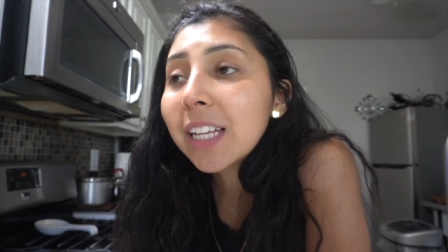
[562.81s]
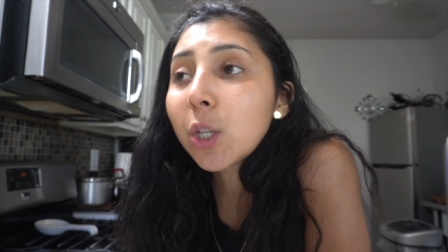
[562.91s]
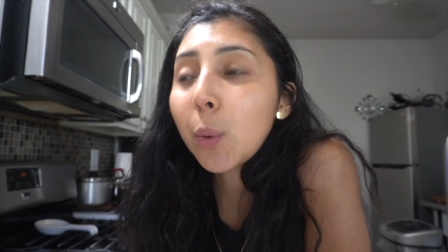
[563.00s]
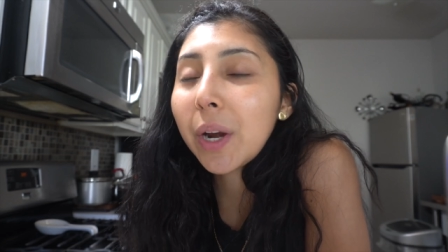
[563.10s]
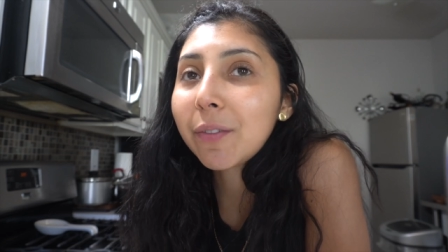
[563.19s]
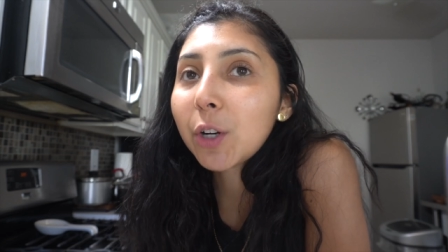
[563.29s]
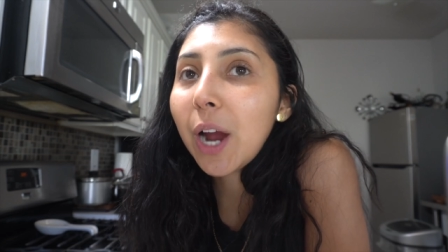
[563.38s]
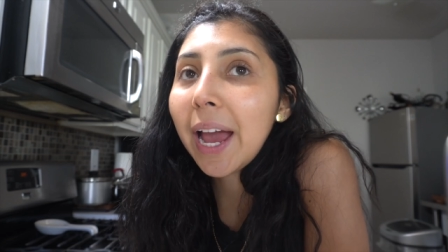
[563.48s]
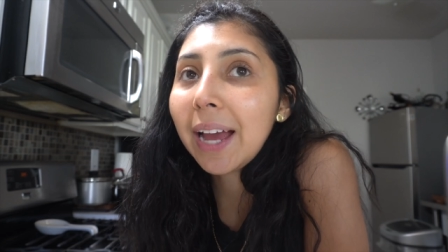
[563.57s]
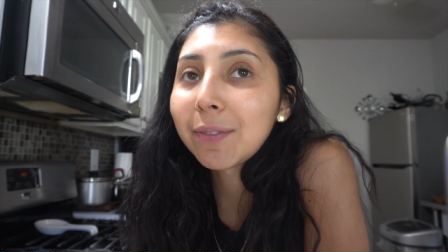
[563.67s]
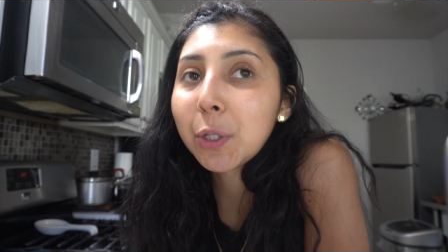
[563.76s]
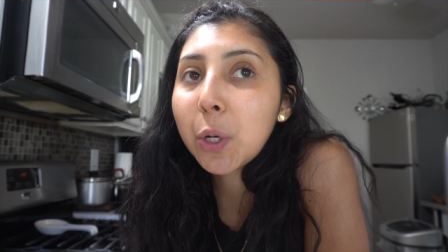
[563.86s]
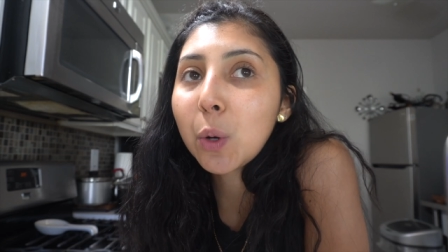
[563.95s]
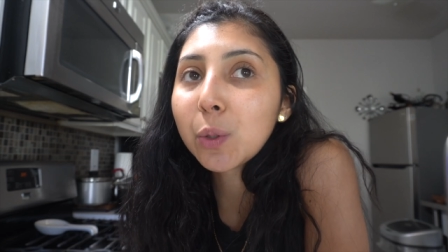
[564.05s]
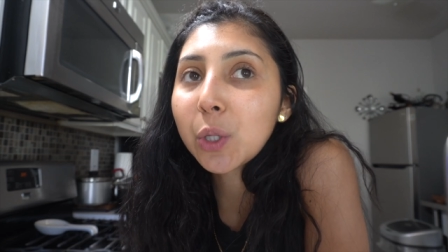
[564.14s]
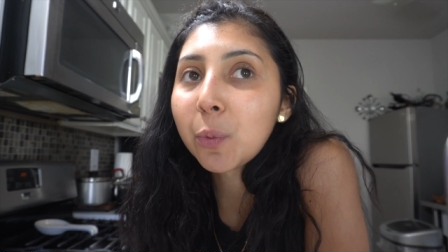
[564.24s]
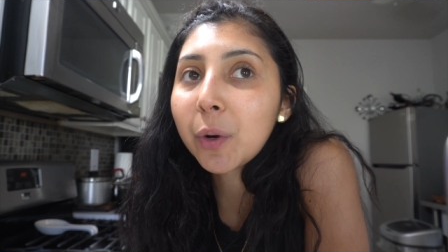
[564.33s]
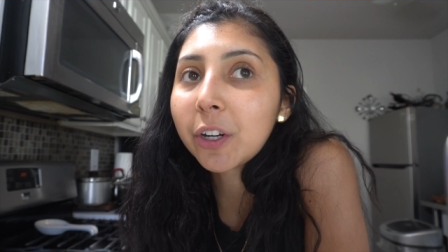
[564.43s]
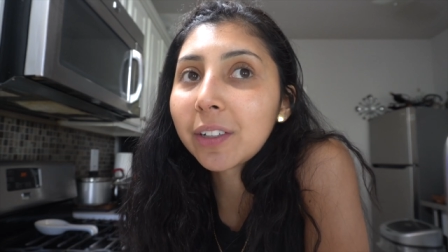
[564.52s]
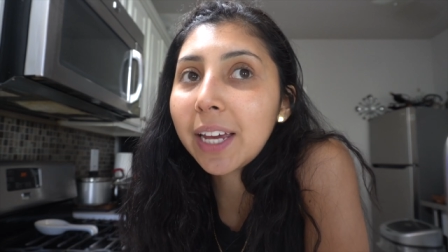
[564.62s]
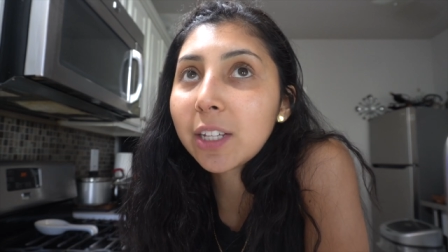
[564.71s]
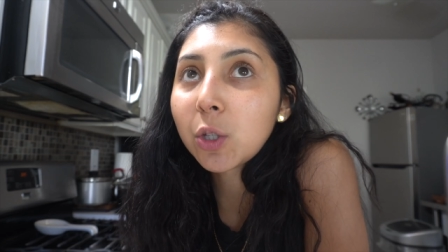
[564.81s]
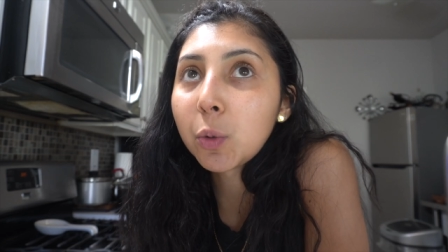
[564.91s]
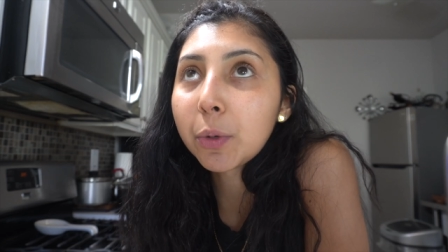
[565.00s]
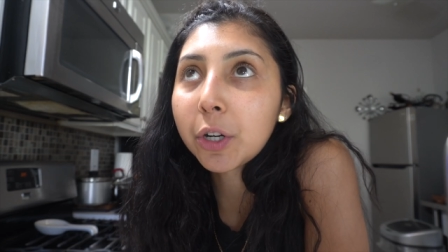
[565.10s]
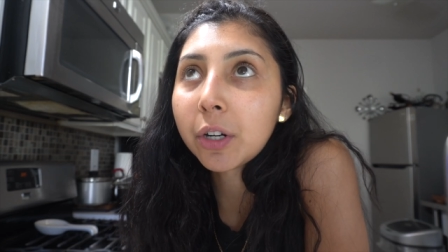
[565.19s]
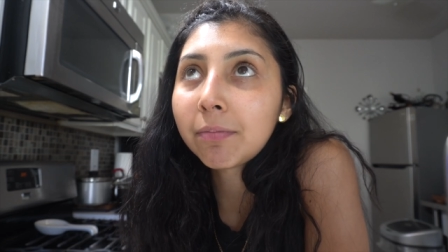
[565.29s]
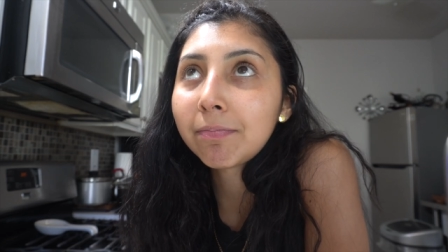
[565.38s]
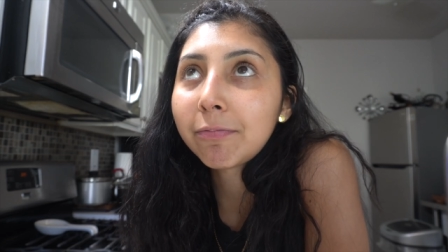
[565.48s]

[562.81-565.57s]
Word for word: So whenever I have to go somewhere like super